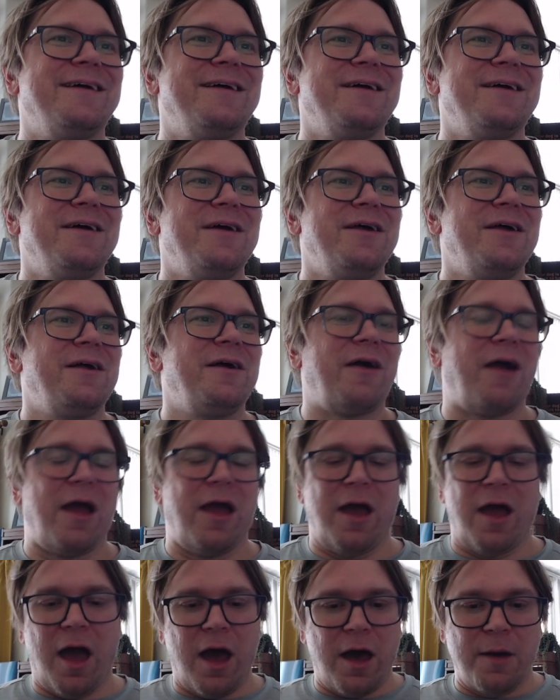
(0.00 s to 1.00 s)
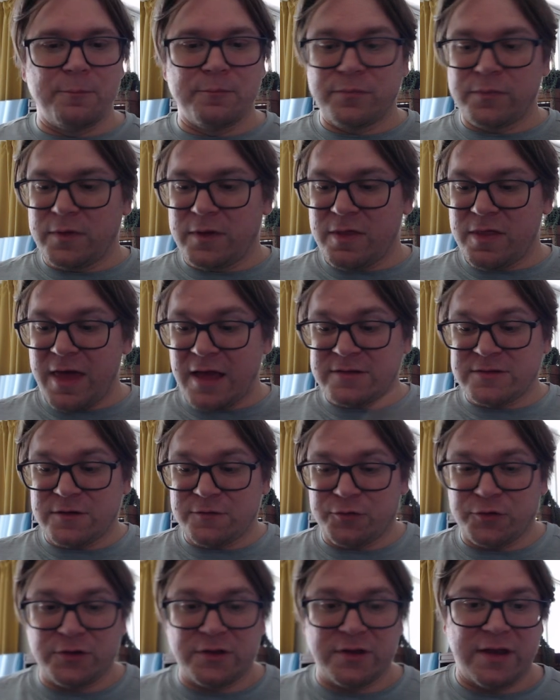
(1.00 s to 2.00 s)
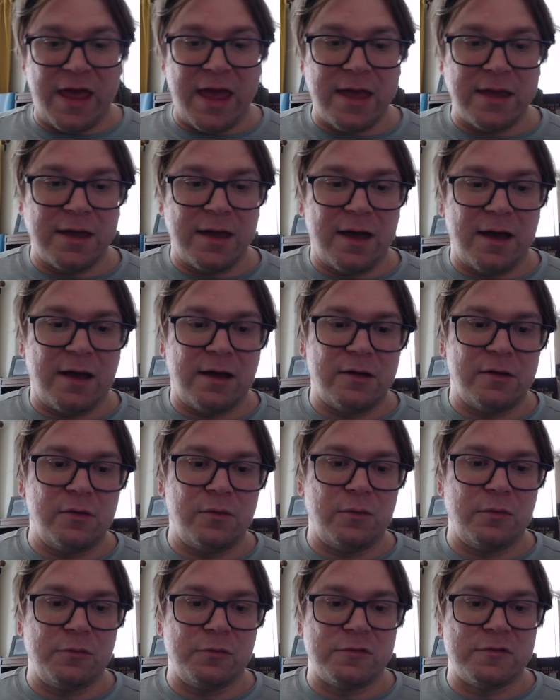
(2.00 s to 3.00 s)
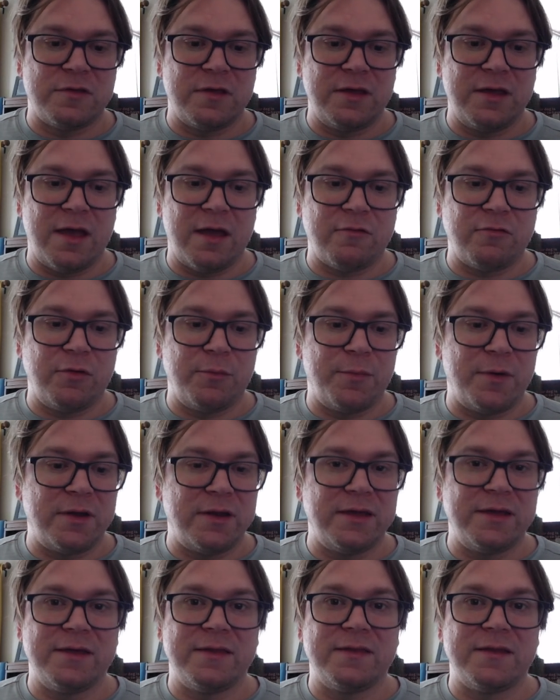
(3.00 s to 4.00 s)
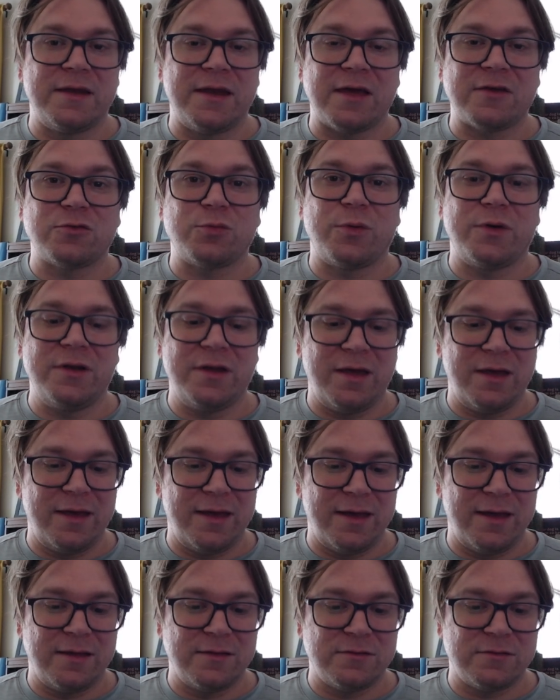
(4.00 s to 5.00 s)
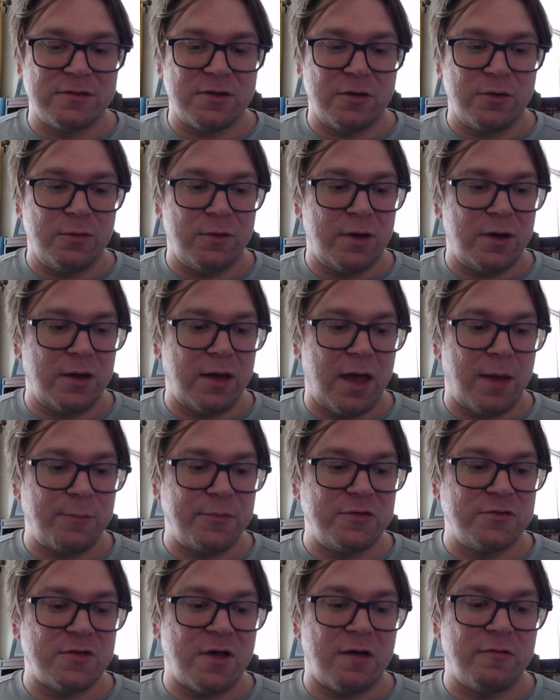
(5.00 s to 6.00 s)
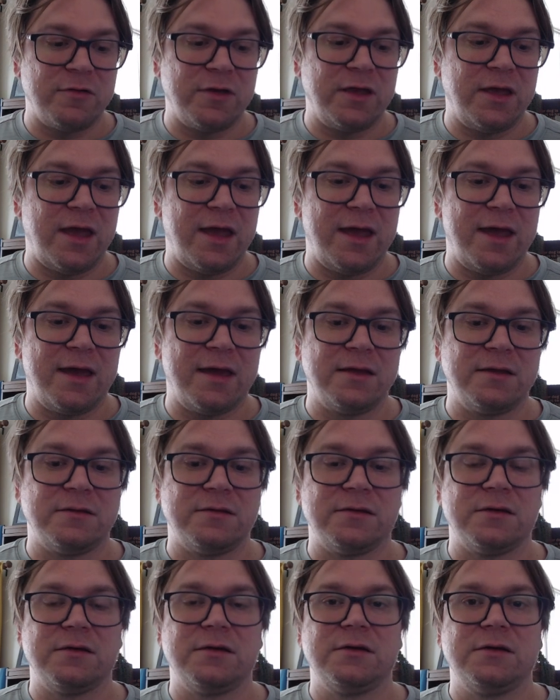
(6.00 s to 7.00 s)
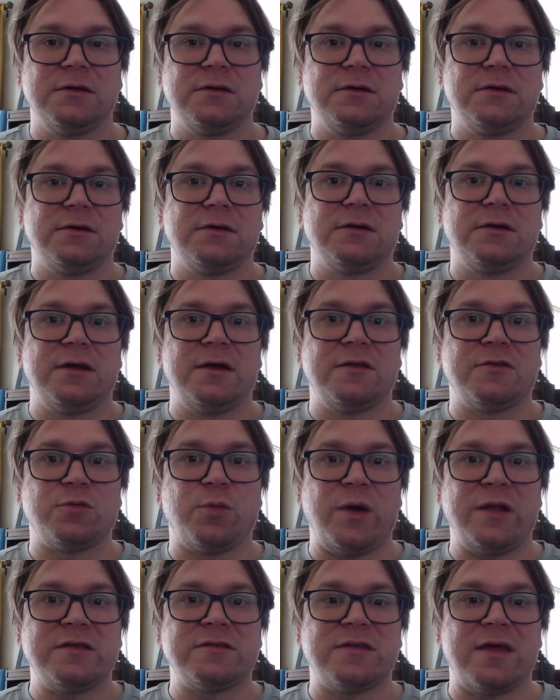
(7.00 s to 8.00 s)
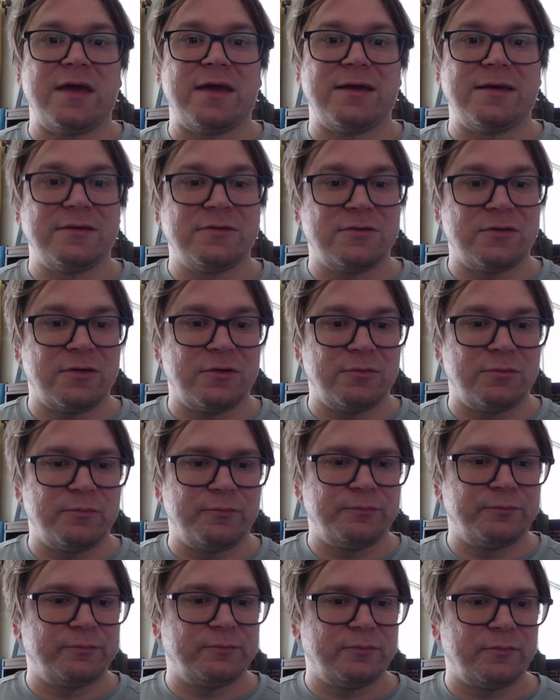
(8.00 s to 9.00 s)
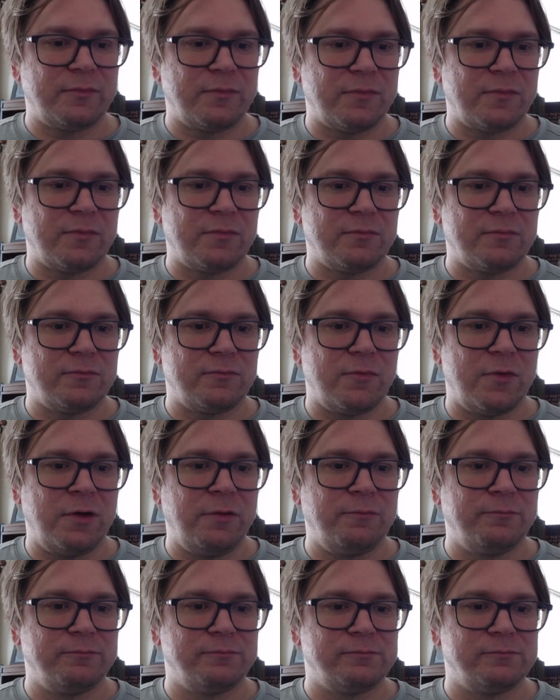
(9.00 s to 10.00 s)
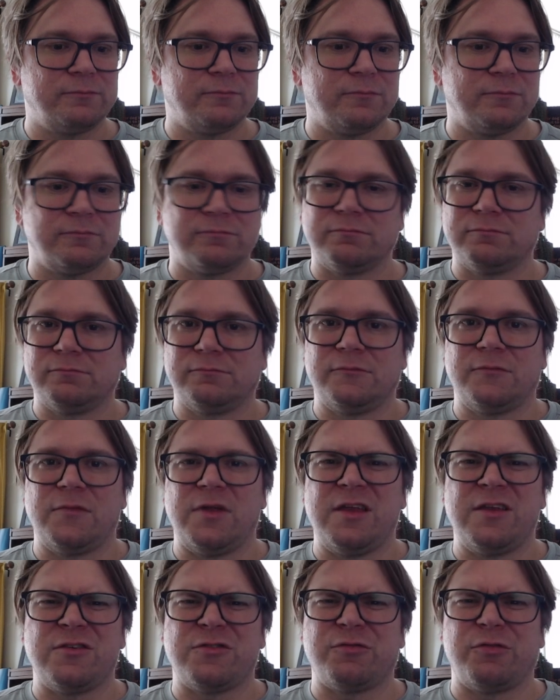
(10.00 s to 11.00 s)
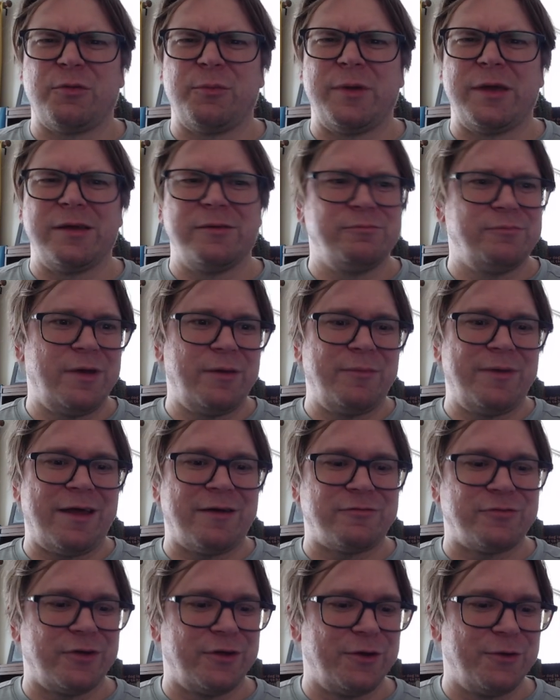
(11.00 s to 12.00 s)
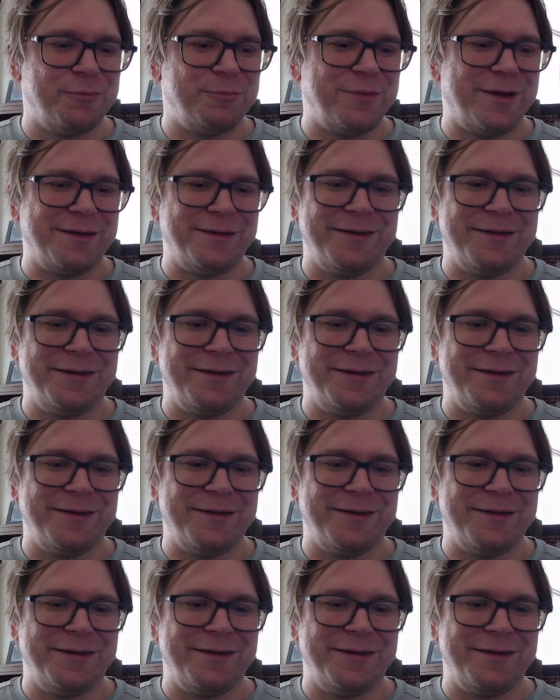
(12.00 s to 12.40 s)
right. That's it for today. I will see everybody in the next one. And so happy solving. And it's Wednesday. So, well, it is for me. Maybe not for you. But